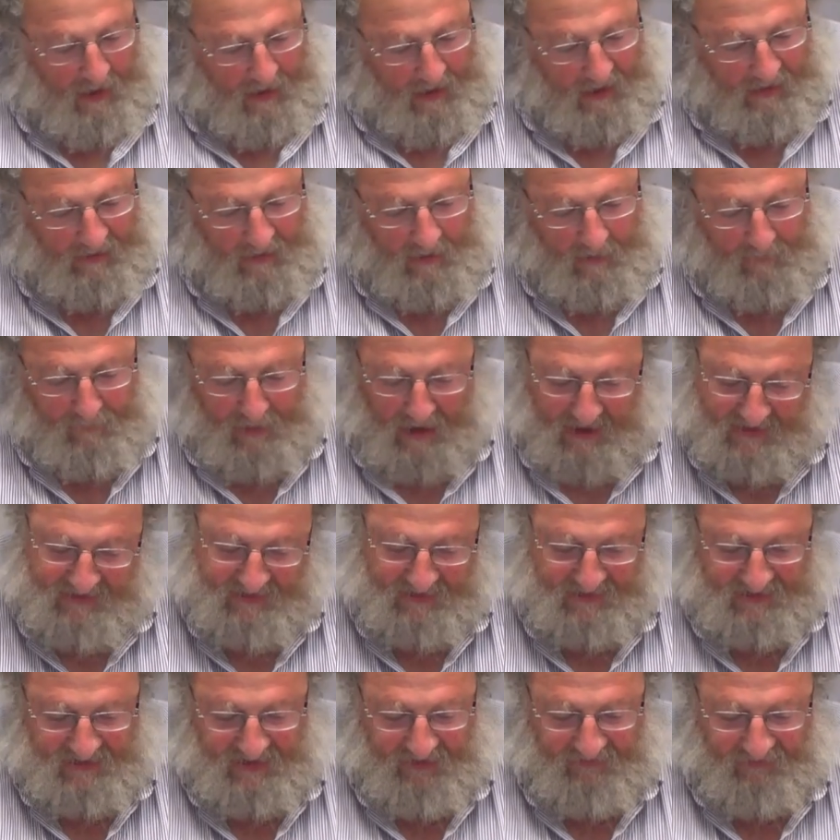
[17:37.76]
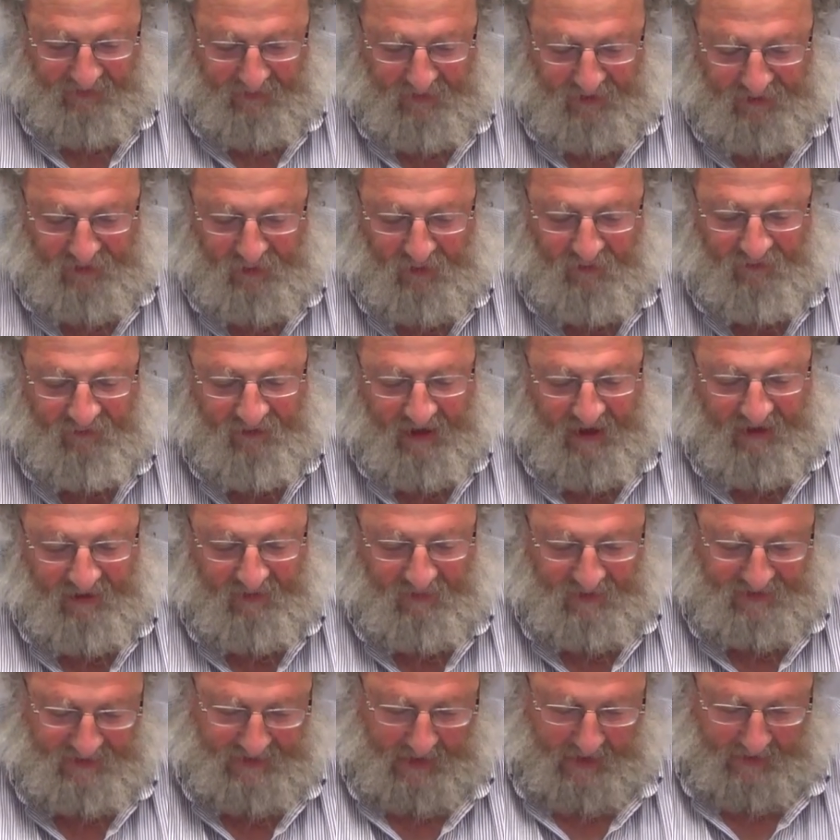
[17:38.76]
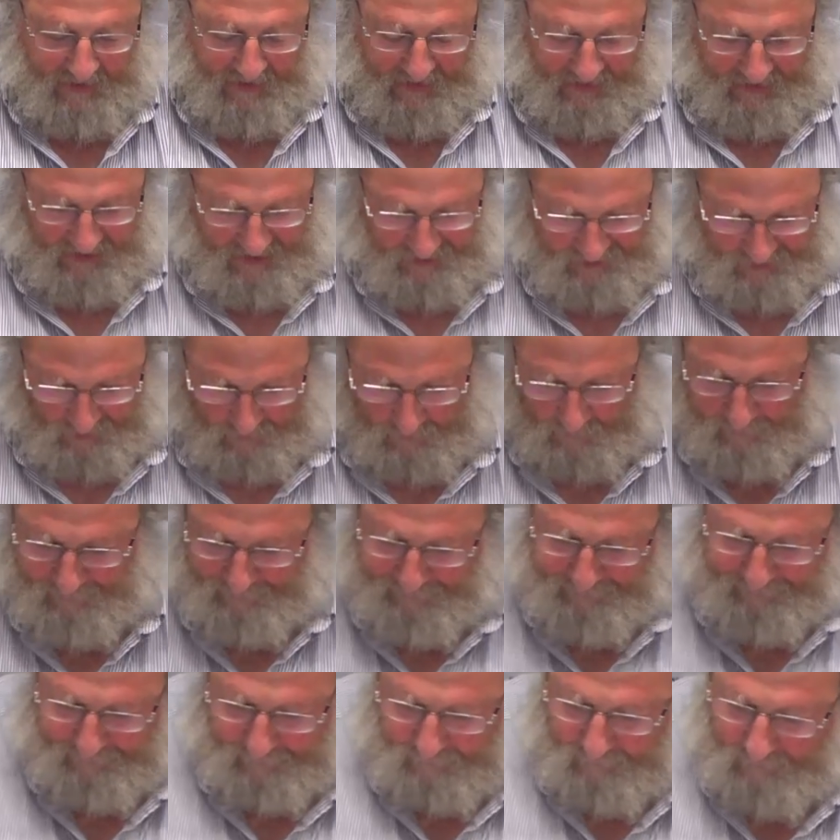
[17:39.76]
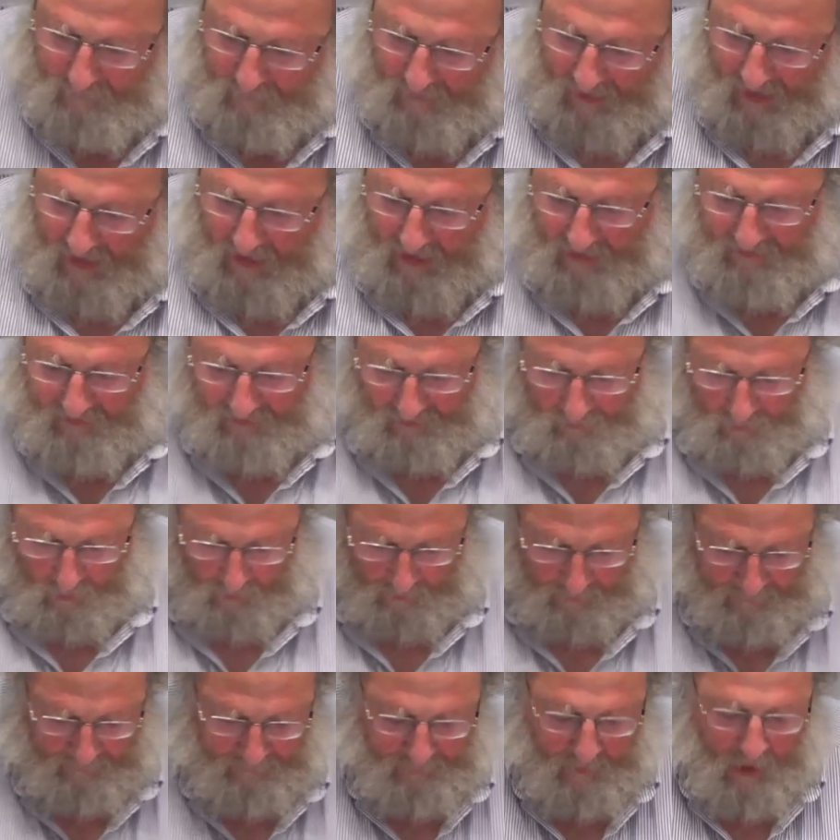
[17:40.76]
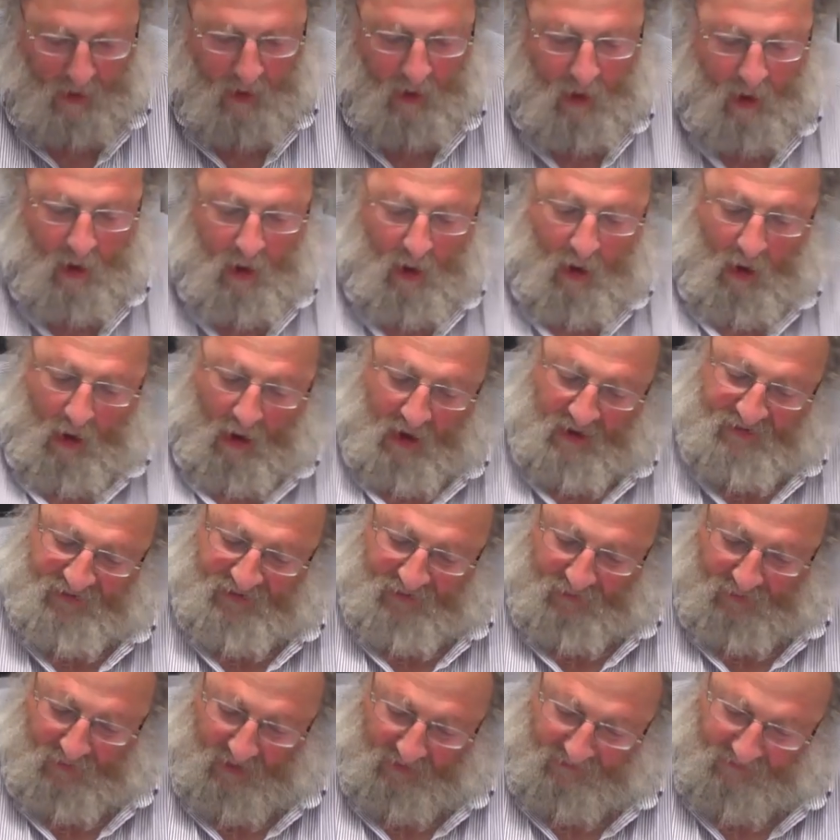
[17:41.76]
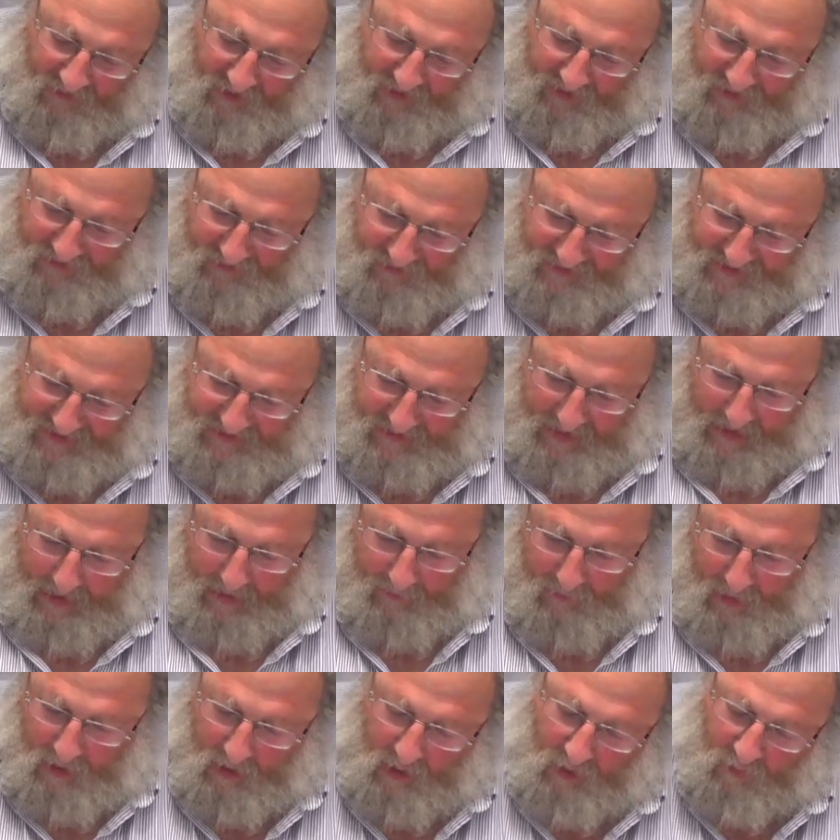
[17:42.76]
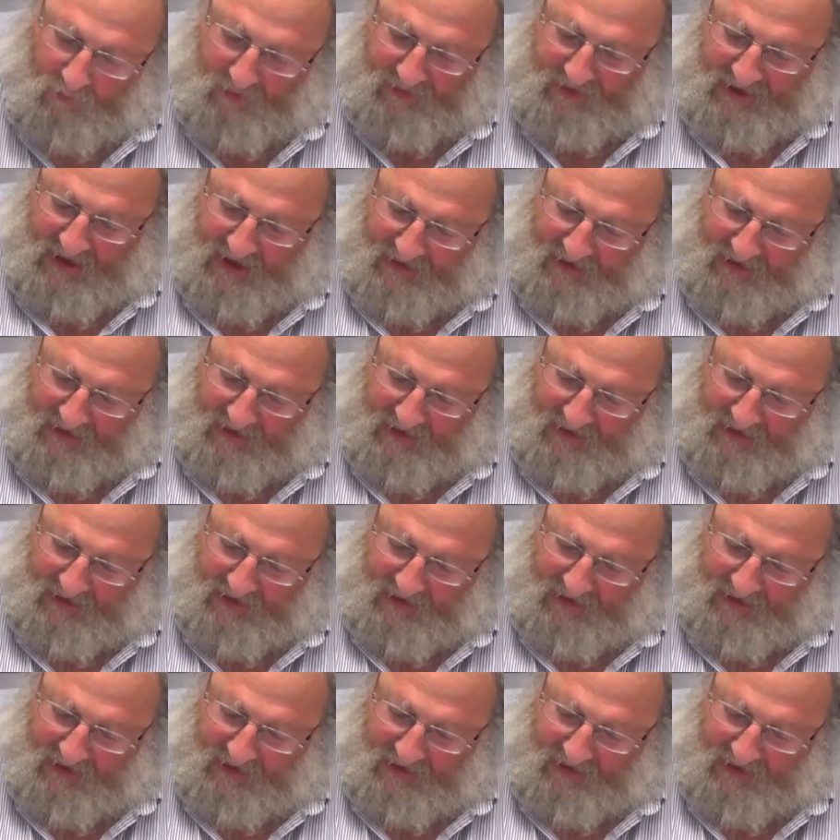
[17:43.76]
and apostasy from the true faith was not an issue. End of the quote. Also converting to Islam were the